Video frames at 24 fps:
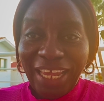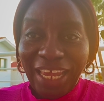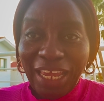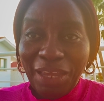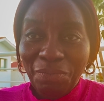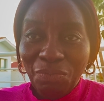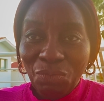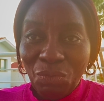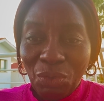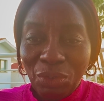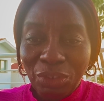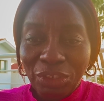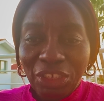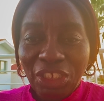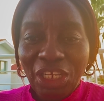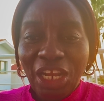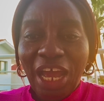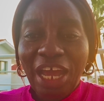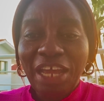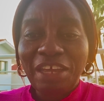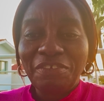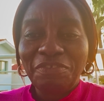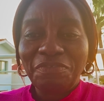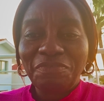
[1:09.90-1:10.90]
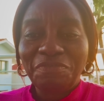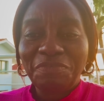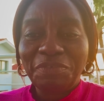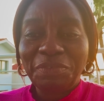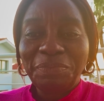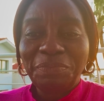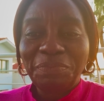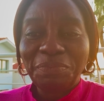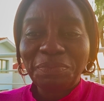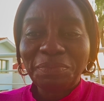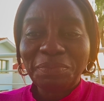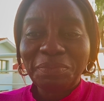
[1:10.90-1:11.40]
Him was life,
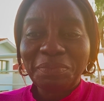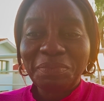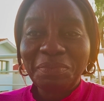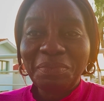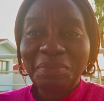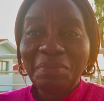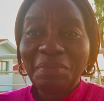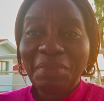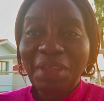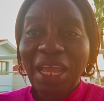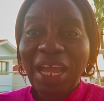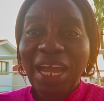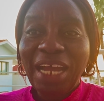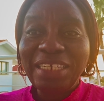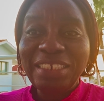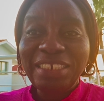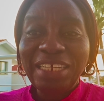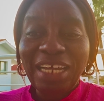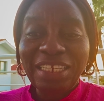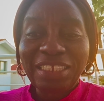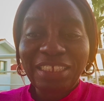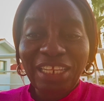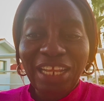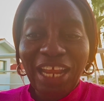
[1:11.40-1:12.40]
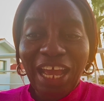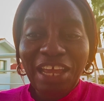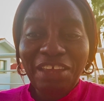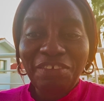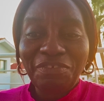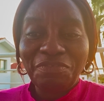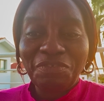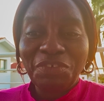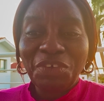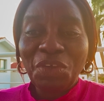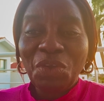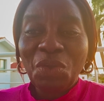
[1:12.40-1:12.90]
and that
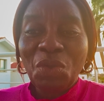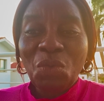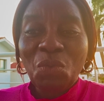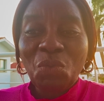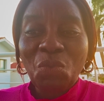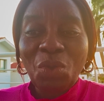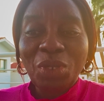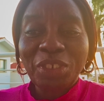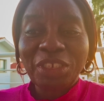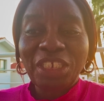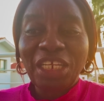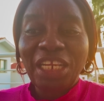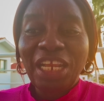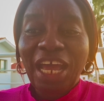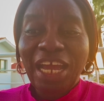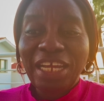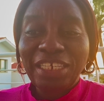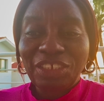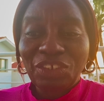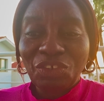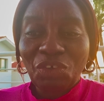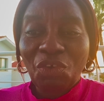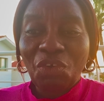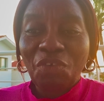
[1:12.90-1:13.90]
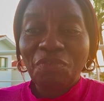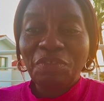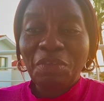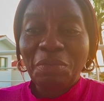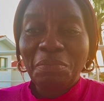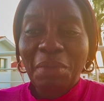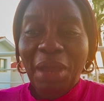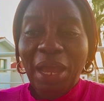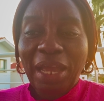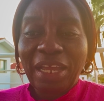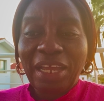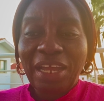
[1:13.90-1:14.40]
life was the light of the
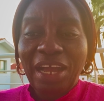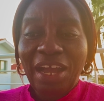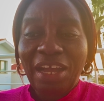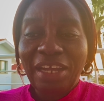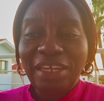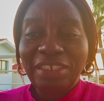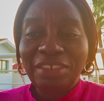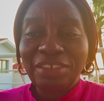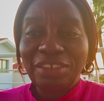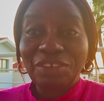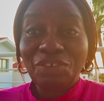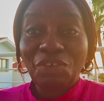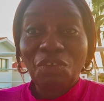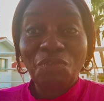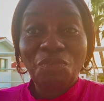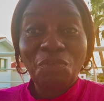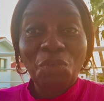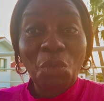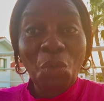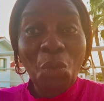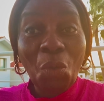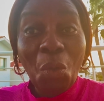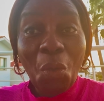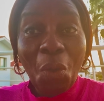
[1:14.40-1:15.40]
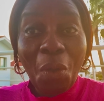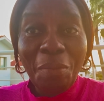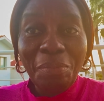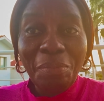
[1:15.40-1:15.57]
mankind, of all